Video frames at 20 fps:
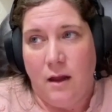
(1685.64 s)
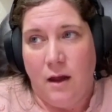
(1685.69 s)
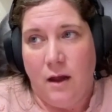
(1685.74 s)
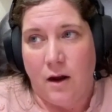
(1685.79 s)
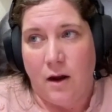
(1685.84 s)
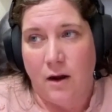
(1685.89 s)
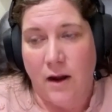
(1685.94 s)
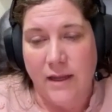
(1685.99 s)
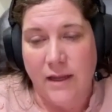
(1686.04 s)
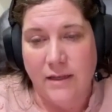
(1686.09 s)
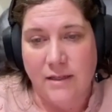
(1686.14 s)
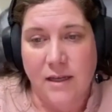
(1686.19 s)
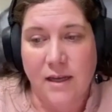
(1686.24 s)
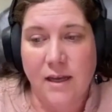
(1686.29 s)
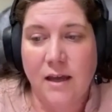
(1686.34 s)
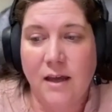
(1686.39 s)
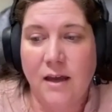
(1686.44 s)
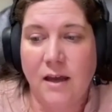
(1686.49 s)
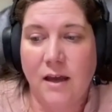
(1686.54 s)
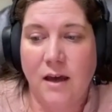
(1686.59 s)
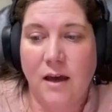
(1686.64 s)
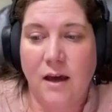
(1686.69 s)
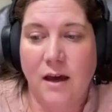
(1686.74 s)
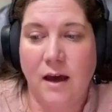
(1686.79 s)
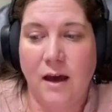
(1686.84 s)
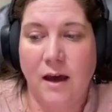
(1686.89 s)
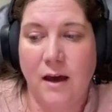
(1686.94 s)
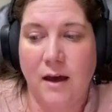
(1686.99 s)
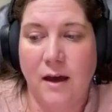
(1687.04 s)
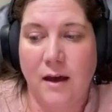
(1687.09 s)
All right.
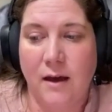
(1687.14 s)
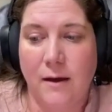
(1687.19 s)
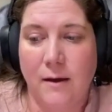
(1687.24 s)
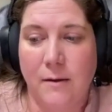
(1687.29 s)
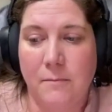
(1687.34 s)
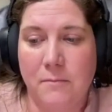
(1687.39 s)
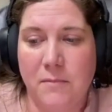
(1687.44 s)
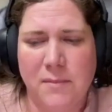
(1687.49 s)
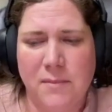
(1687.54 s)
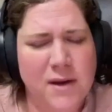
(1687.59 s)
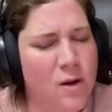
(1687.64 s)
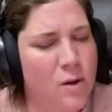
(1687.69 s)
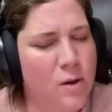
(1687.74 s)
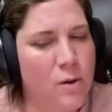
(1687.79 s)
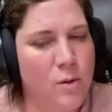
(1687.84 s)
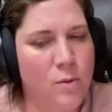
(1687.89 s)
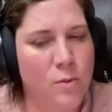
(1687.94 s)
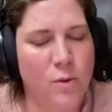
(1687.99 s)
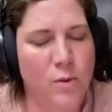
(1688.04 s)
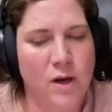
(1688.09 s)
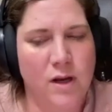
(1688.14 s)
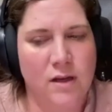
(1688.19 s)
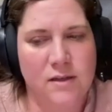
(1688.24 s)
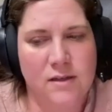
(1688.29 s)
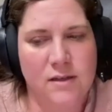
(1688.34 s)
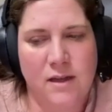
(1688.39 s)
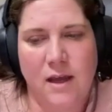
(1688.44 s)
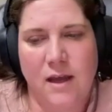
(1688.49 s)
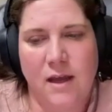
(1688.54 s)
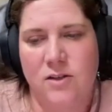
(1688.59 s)
Let me know what
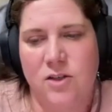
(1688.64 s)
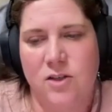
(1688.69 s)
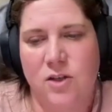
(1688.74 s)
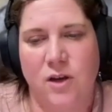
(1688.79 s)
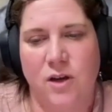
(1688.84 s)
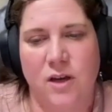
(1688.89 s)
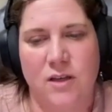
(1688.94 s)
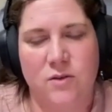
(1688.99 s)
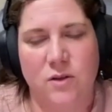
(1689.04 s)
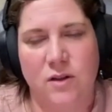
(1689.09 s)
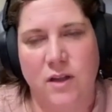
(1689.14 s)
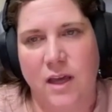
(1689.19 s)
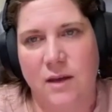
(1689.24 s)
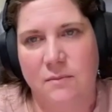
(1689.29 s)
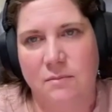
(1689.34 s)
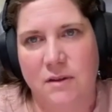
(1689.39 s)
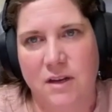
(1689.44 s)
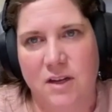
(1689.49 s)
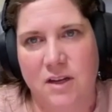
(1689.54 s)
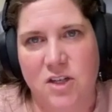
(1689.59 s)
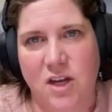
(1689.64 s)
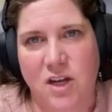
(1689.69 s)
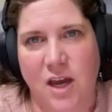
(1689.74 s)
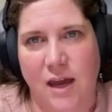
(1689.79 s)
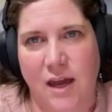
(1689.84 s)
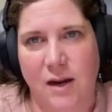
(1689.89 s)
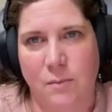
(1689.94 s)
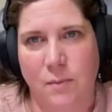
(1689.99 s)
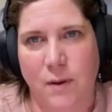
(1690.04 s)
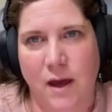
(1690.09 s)
else you guys would like me to
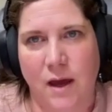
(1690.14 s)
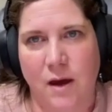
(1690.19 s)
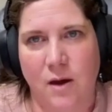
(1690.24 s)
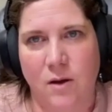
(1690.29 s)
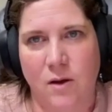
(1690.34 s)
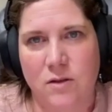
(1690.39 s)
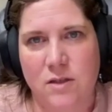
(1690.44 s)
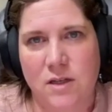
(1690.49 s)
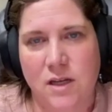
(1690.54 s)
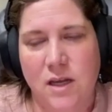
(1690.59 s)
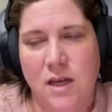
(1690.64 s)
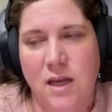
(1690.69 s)
chat about.